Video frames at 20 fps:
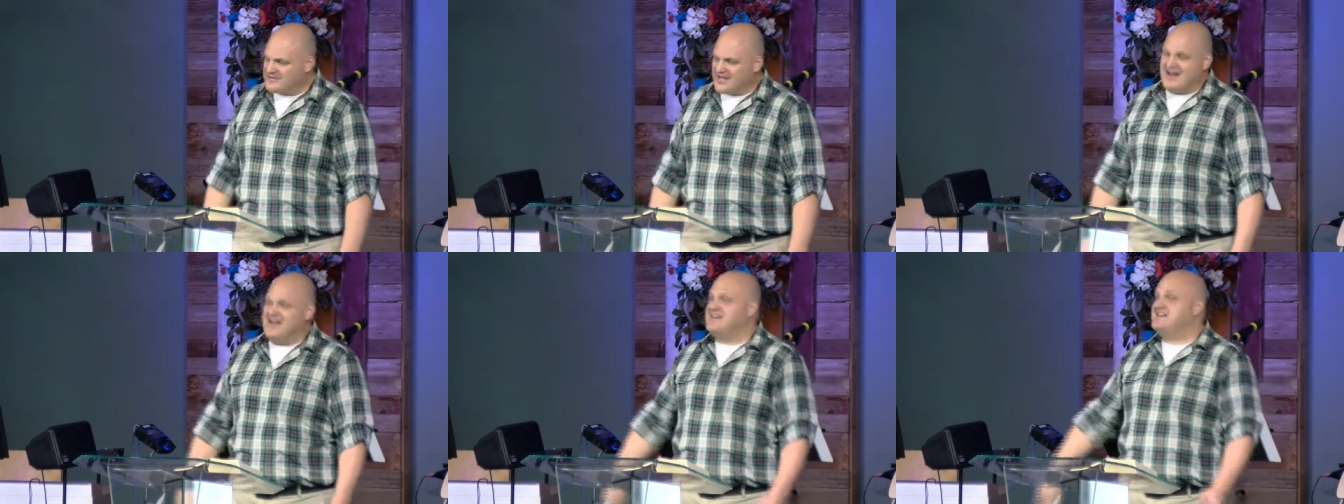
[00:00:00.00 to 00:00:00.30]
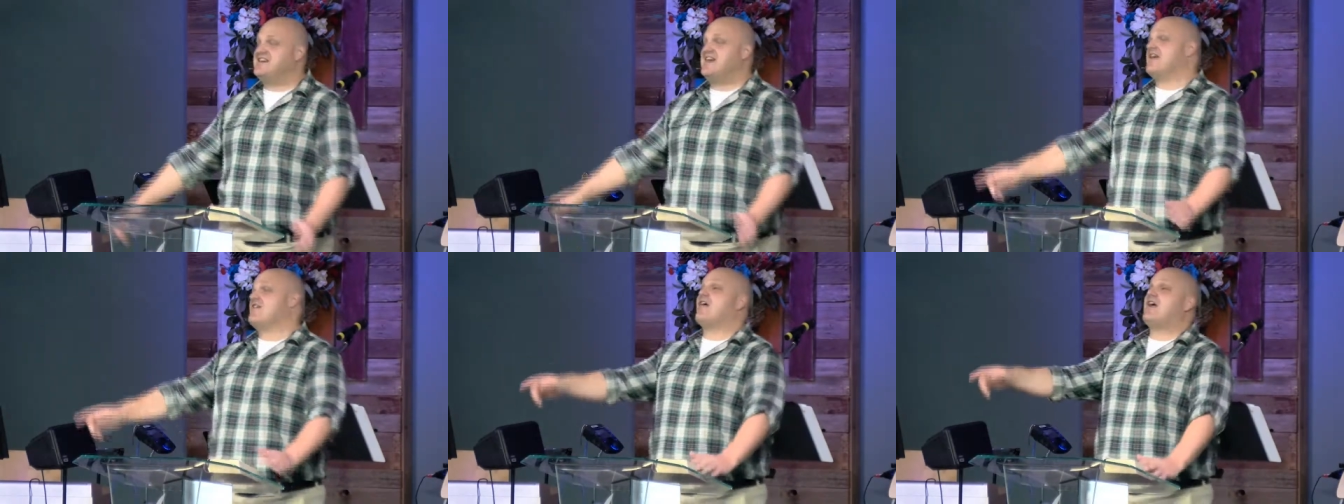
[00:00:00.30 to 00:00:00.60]
and
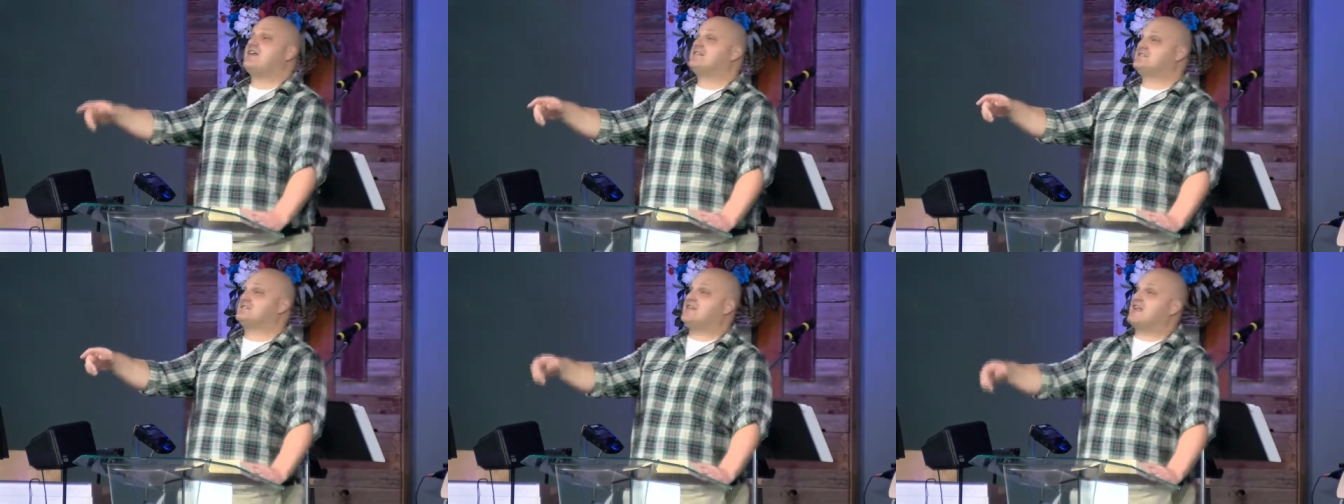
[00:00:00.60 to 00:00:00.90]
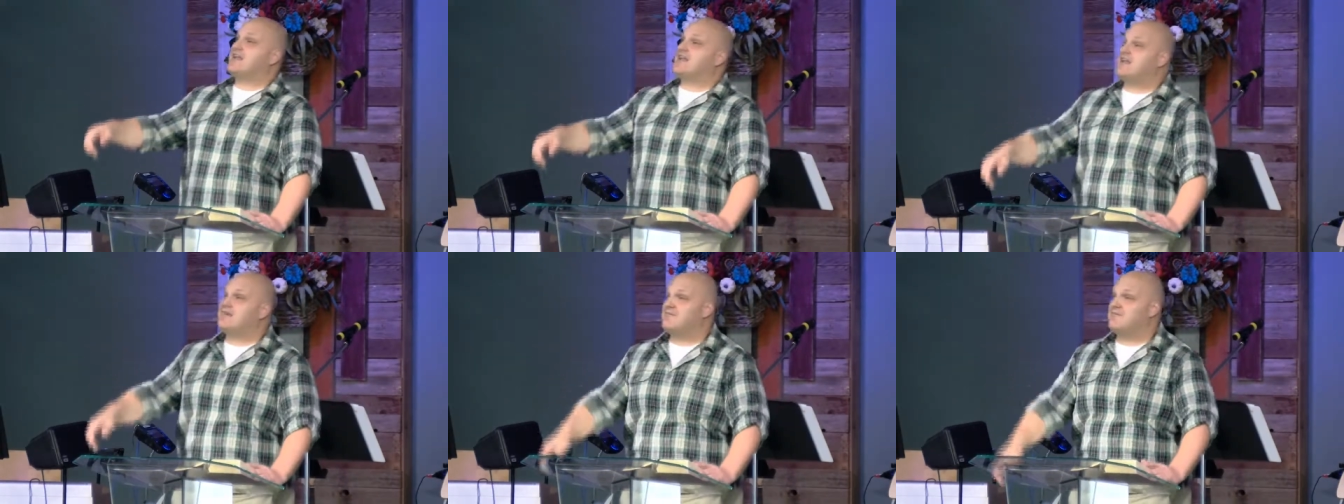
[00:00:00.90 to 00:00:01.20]
dare I say
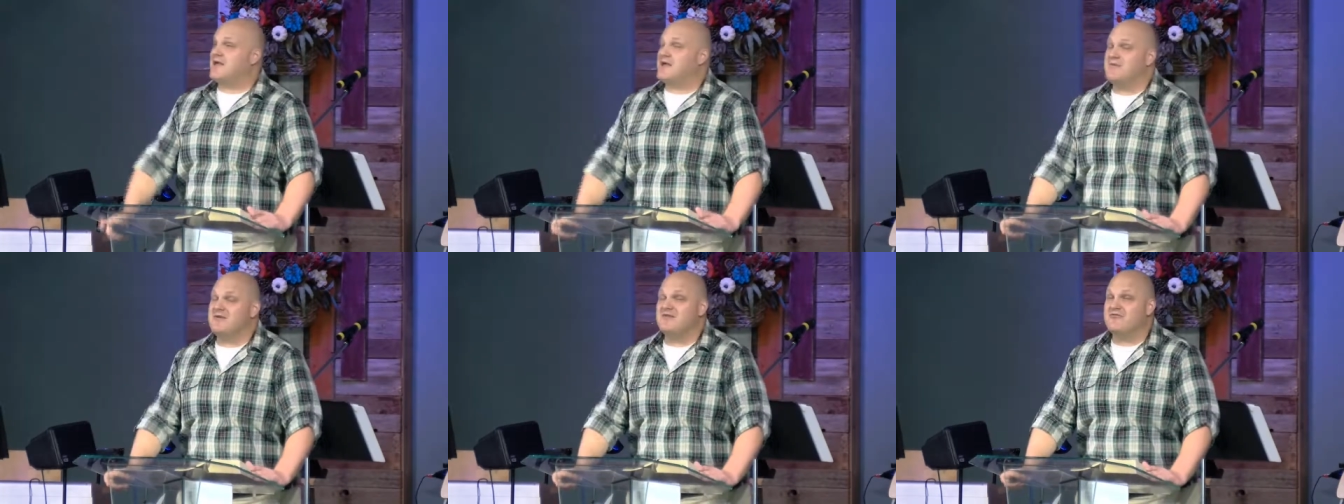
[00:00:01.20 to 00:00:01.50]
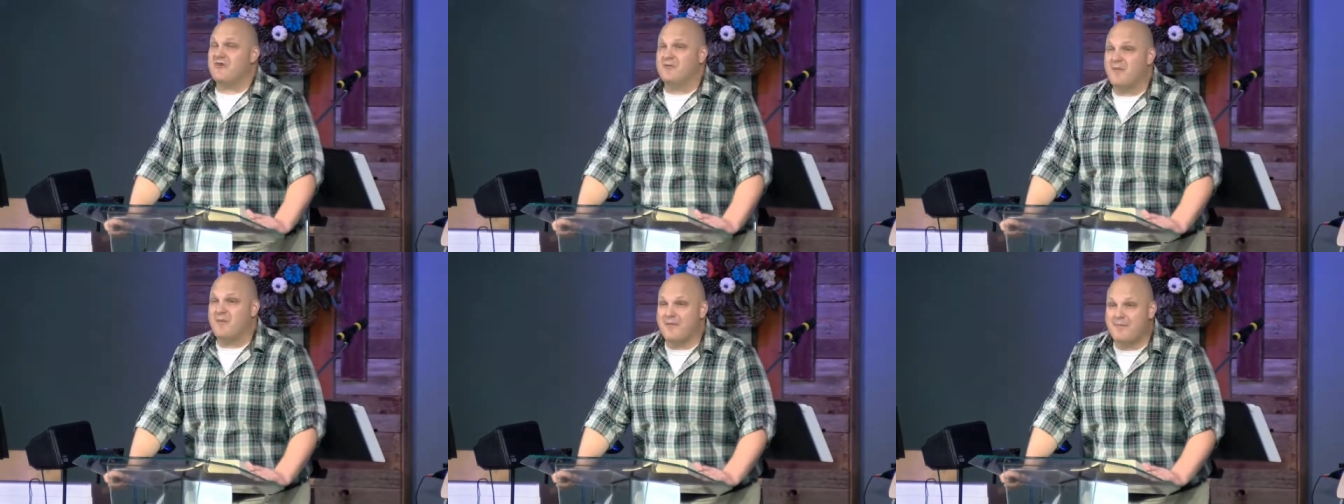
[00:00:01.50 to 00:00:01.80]
it, maybe
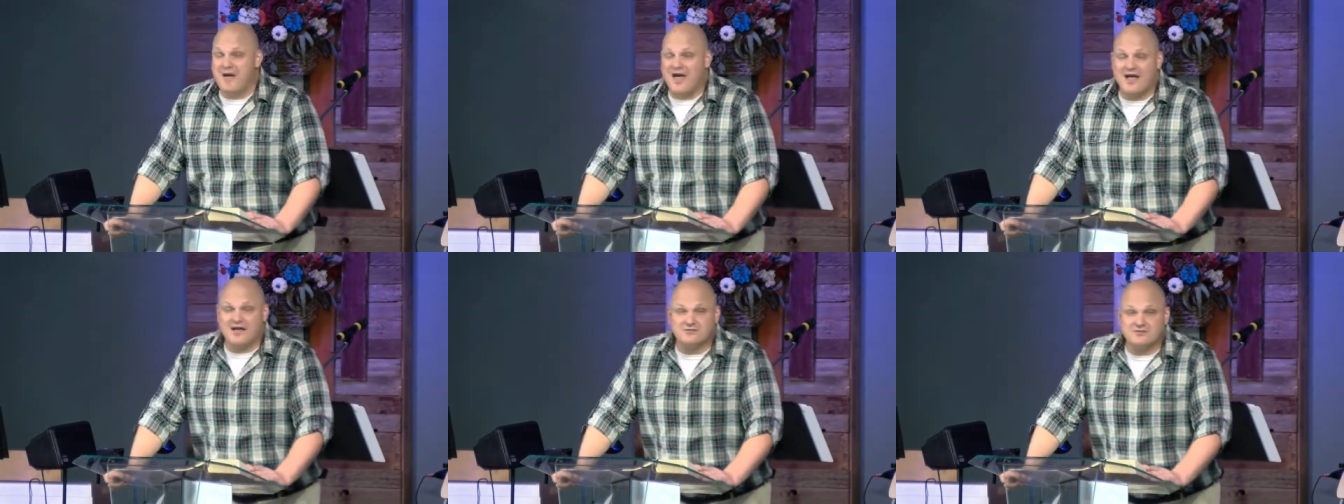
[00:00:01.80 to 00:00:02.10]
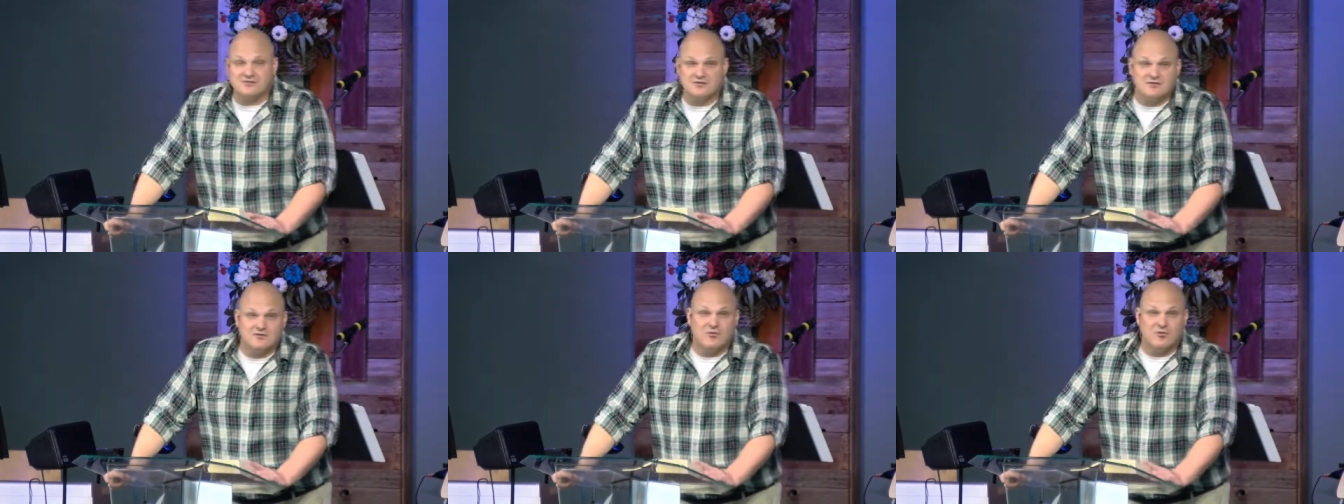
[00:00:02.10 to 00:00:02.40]
from a
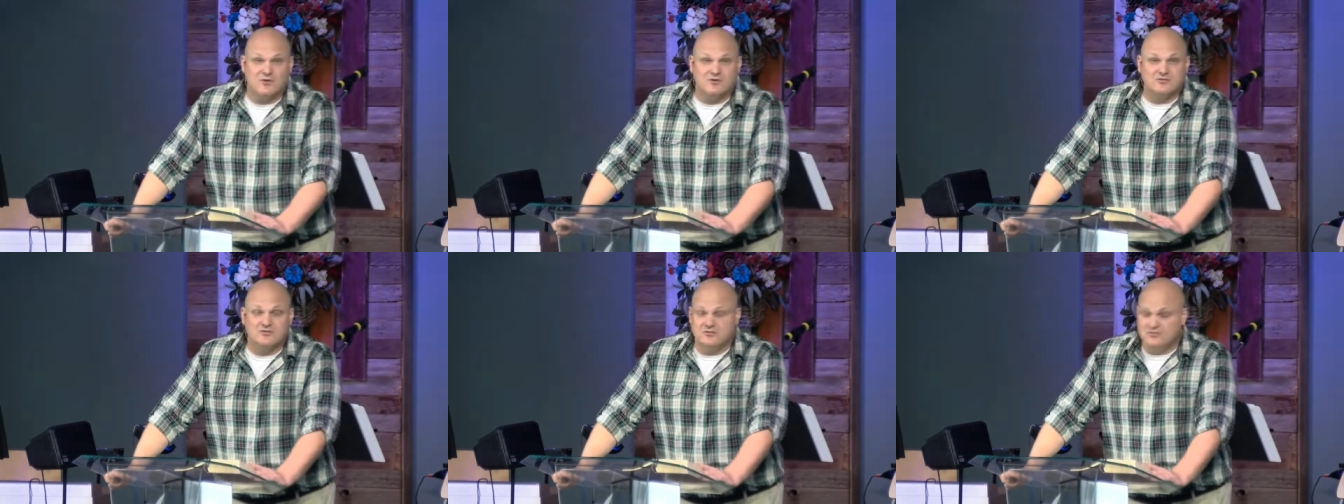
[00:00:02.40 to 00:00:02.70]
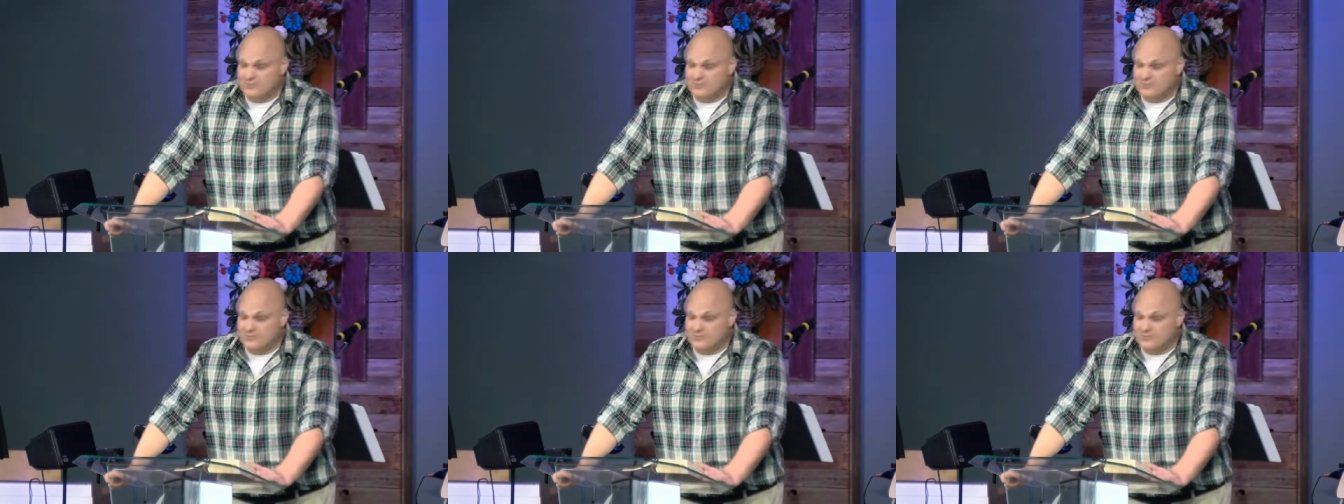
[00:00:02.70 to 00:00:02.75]
pastor or two.